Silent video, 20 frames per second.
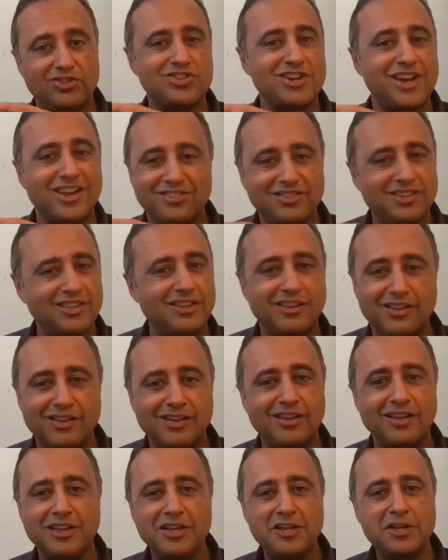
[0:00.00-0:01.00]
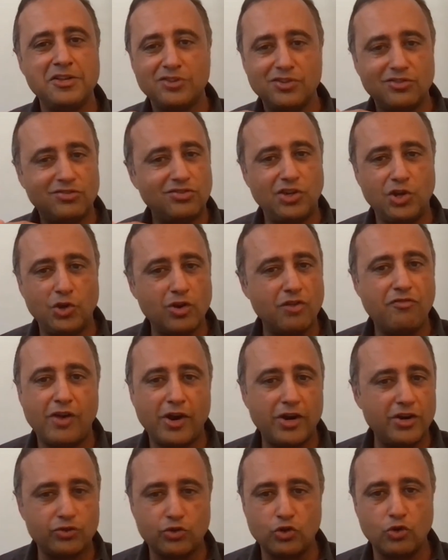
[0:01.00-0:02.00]
the chance of the CEO and
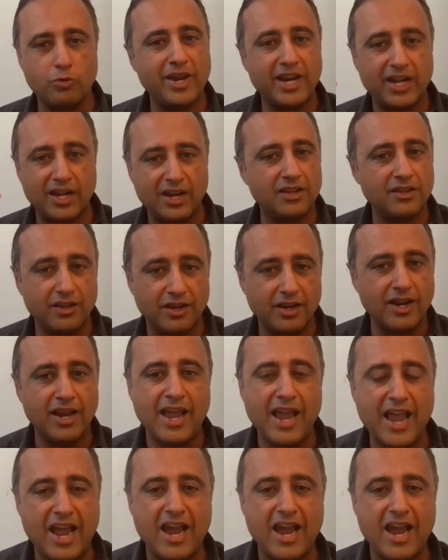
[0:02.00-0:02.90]
founder is going to make nothing.